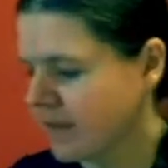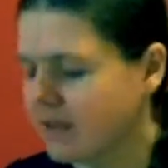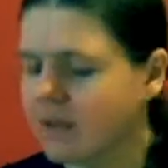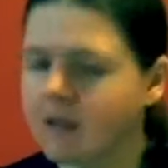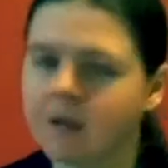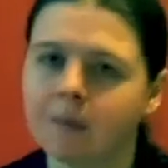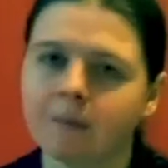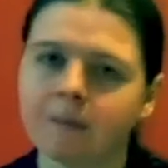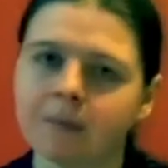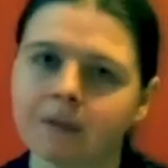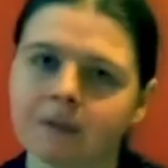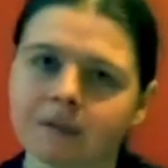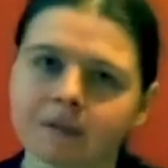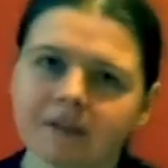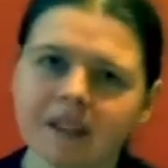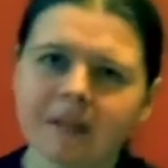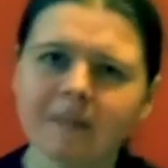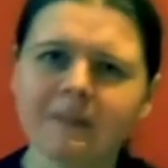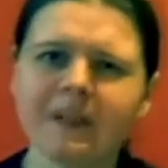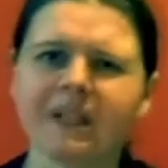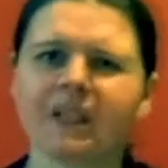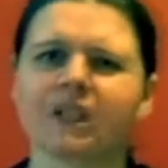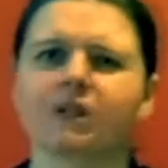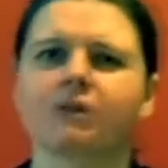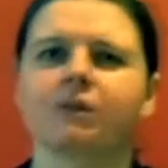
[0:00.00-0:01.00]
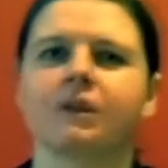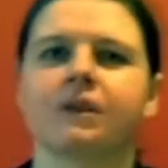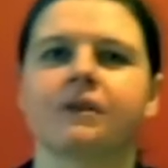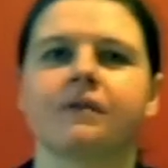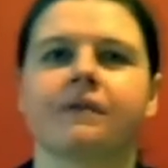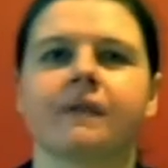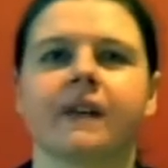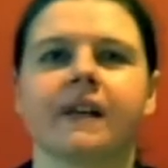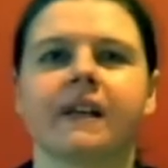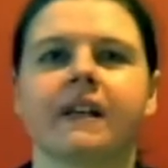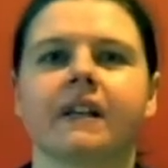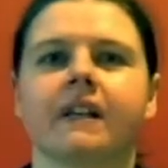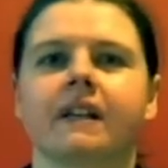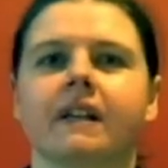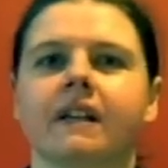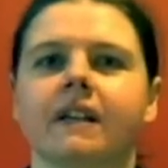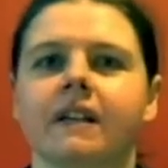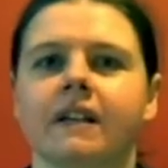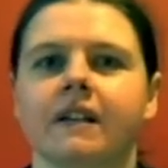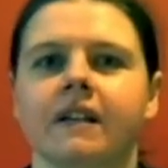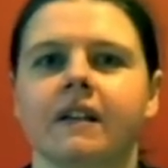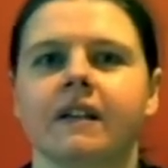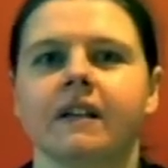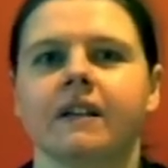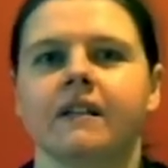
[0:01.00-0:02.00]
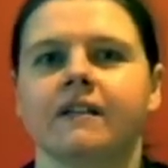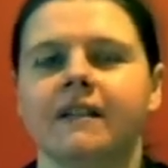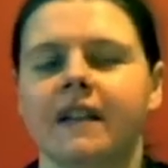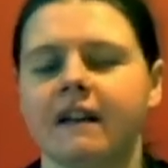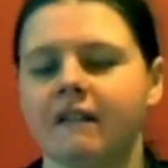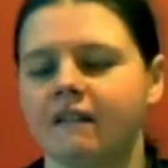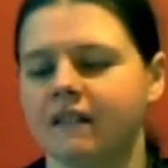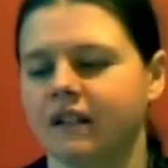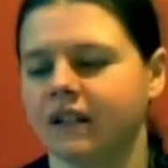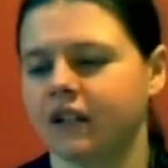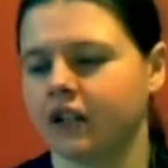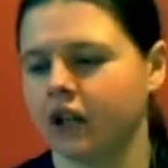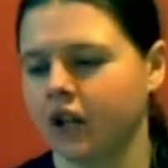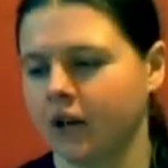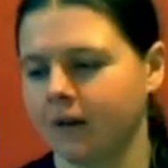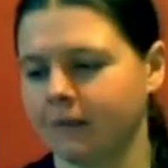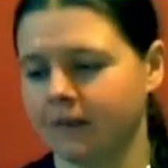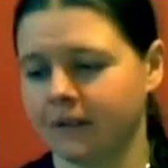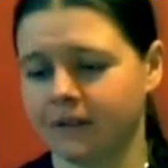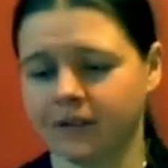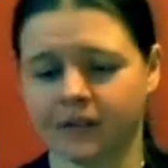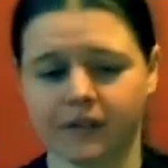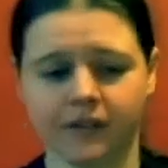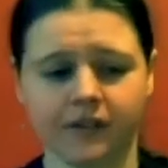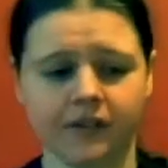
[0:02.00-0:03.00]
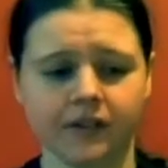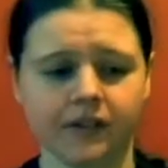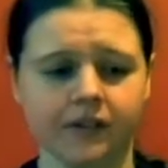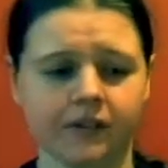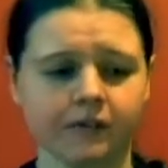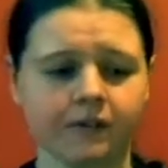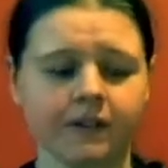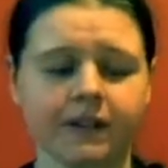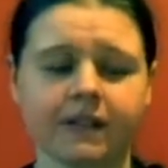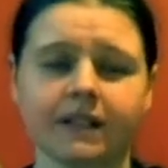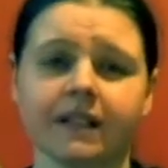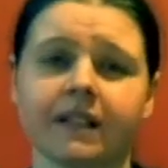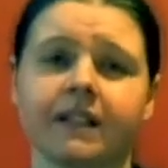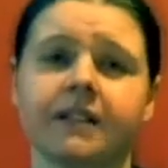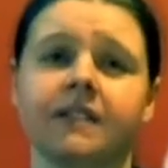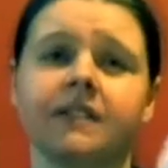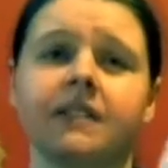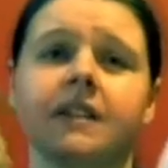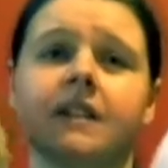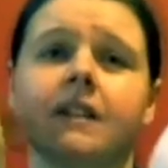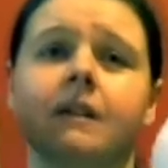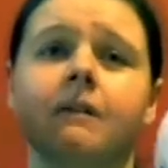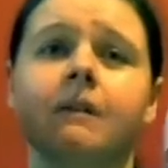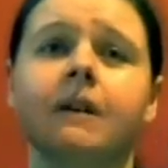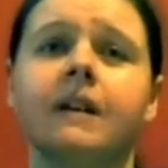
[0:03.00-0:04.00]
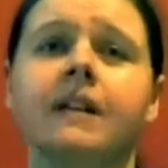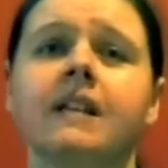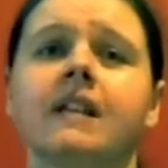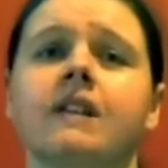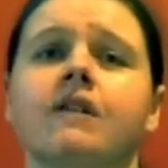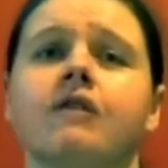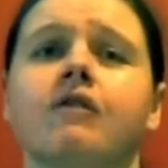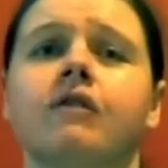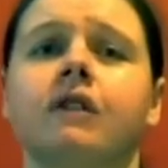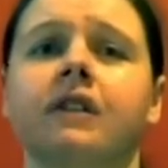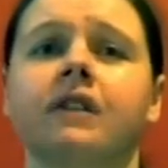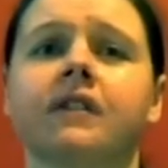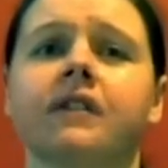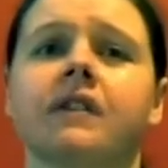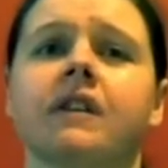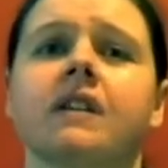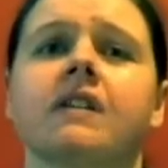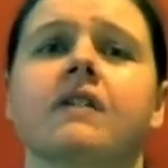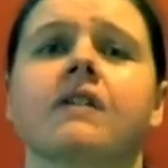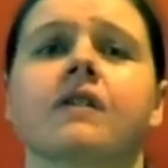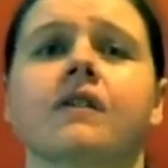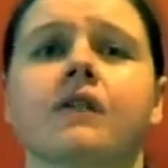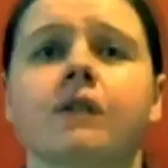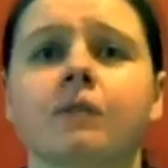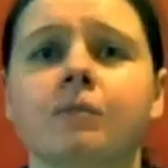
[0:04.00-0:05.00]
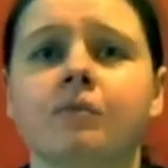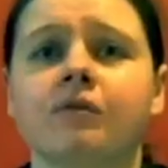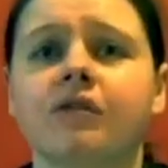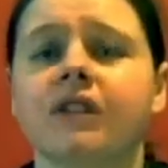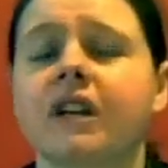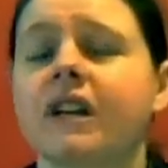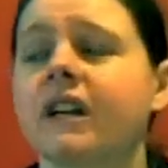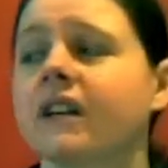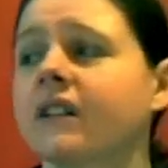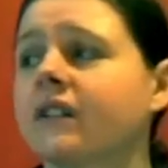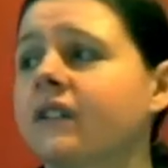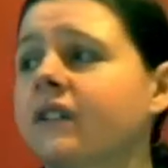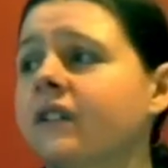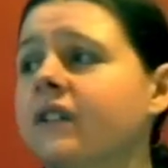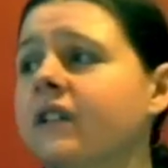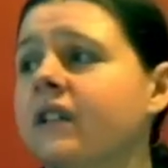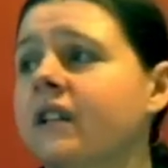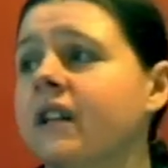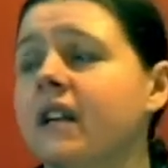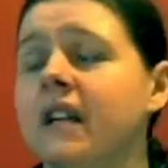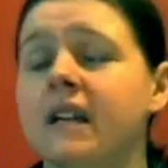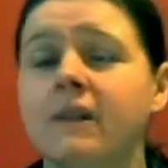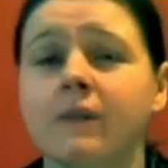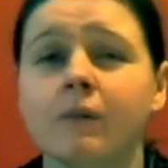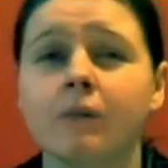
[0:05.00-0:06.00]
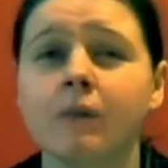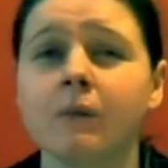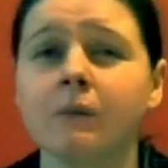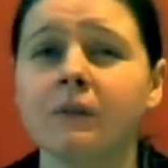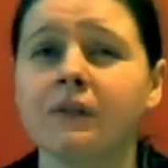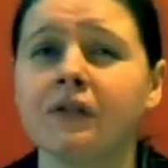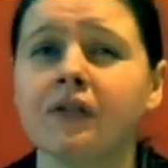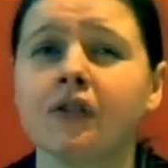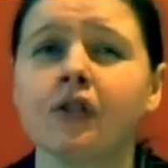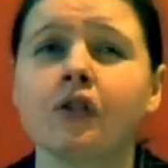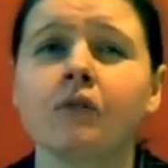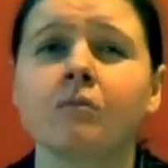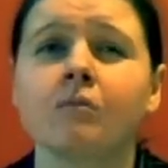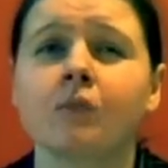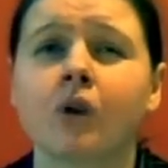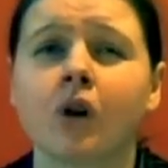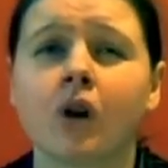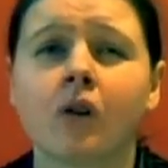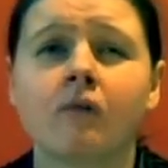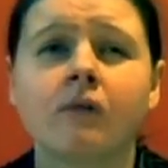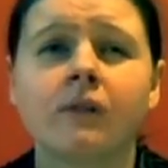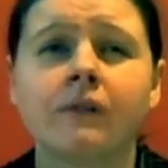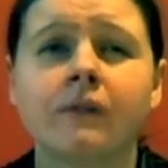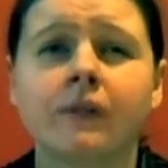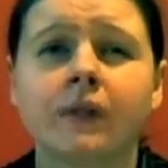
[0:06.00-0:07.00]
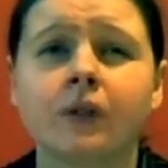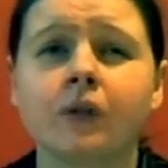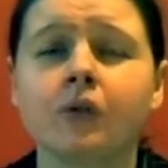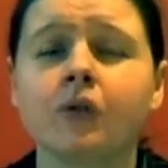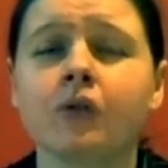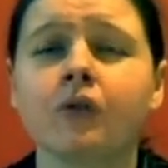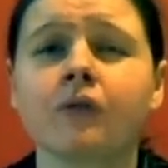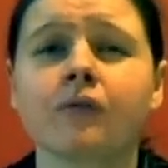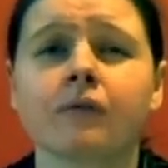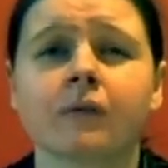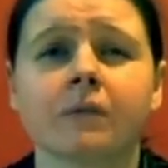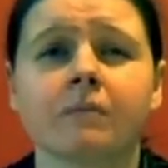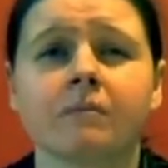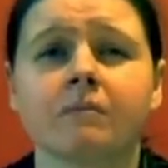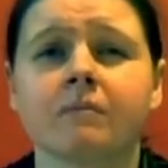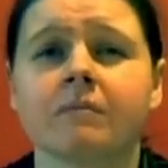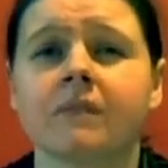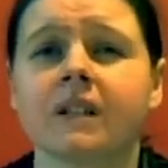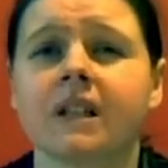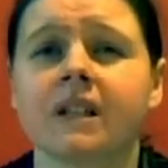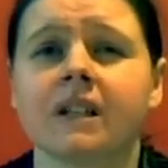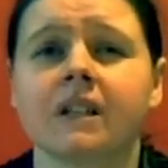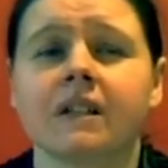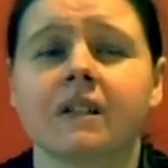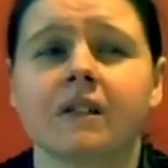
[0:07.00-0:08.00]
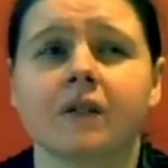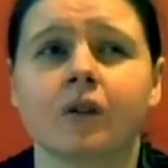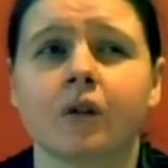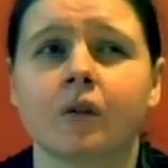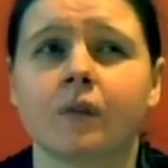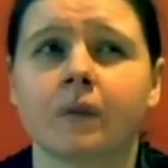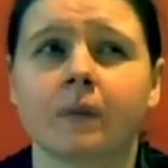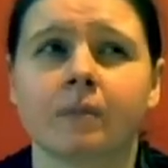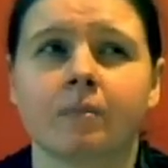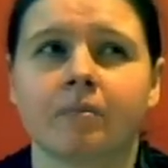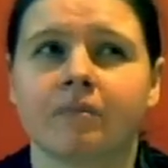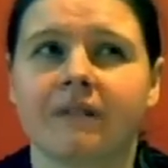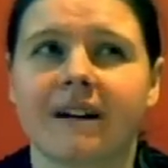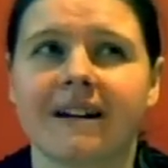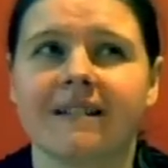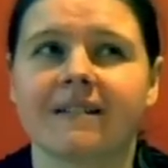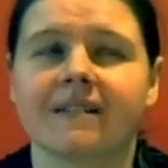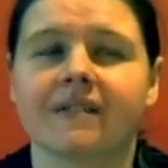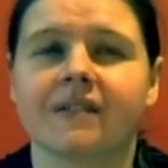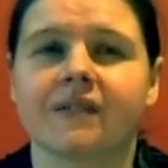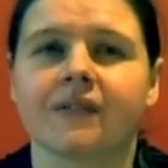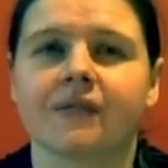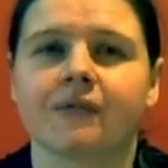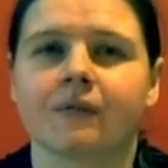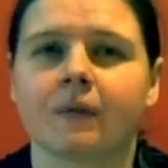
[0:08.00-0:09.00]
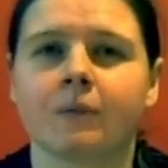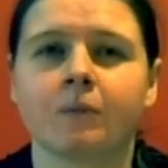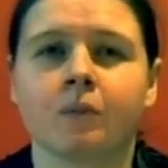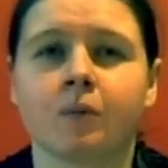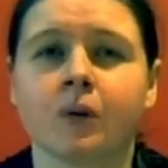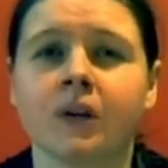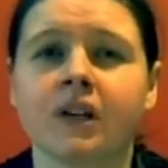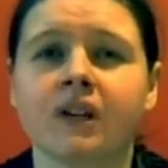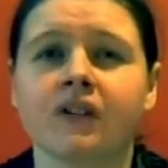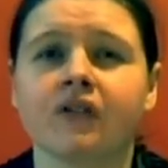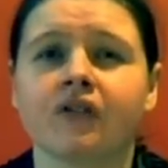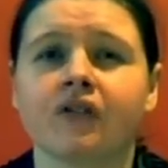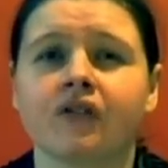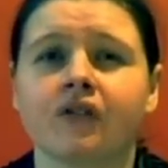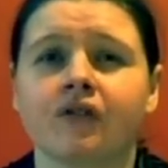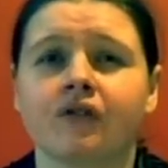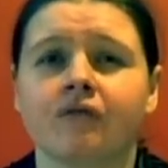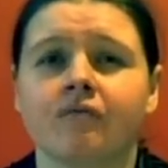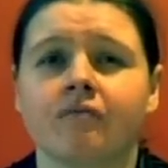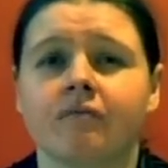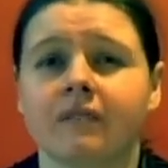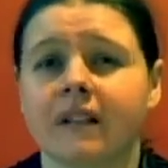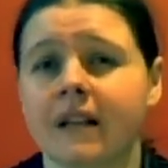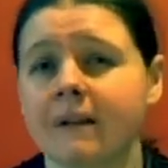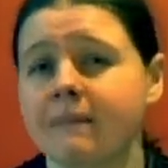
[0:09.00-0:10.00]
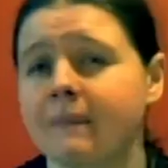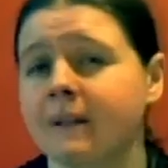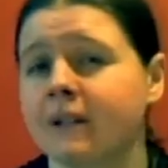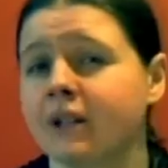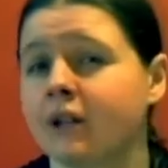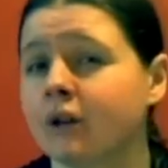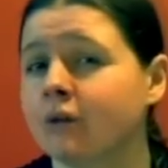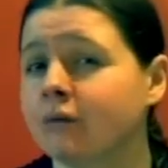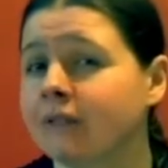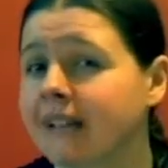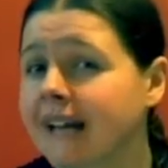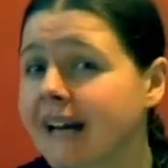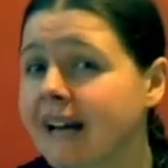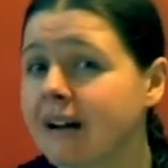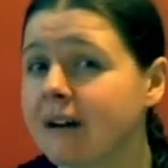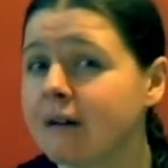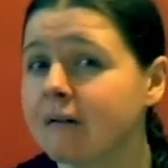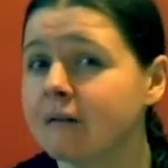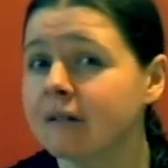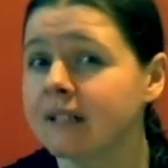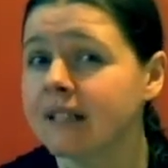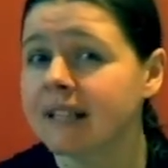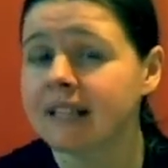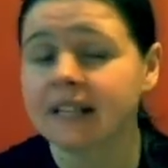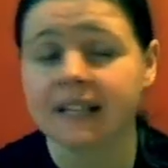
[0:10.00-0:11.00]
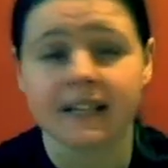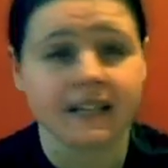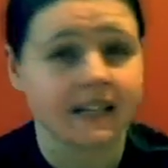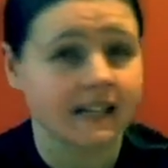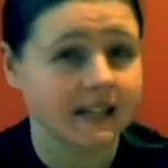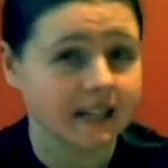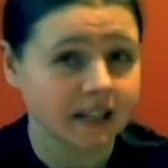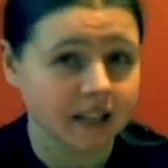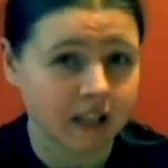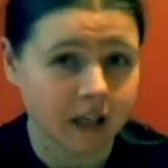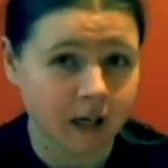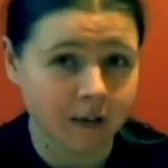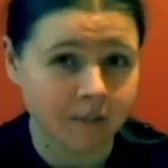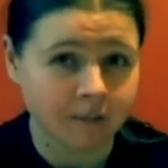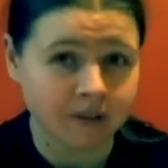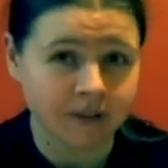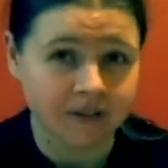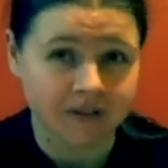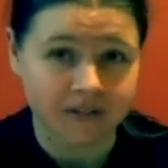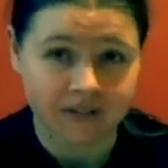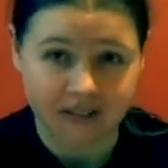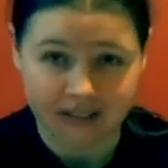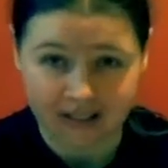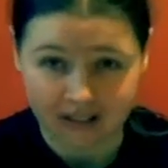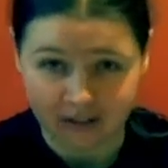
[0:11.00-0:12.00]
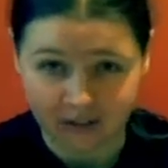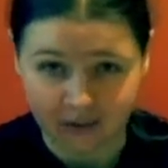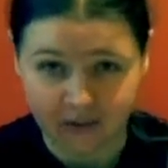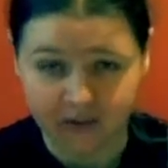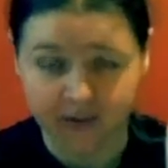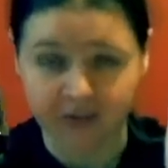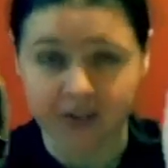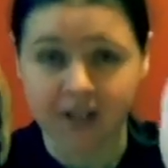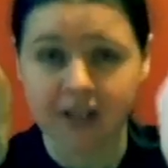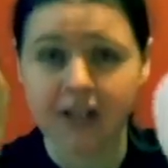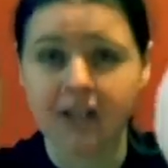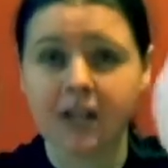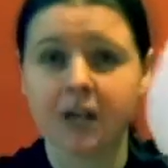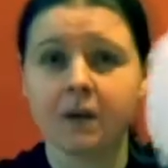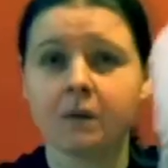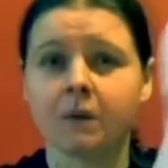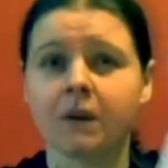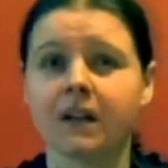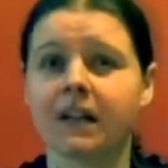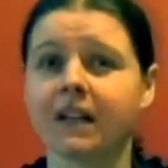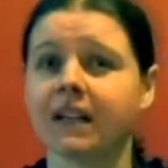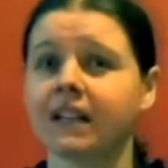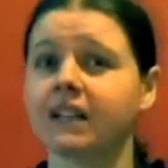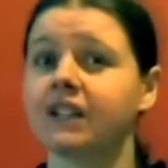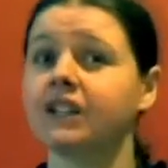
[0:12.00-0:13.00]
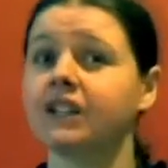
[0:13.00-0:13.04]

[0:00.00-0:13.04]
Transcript: But let me know what you think down in the comments because it's quite, like I said, quite an interesting subject. If you want me to do more reviews from other brands from Wish, let me know down in the comments and I'll see what I can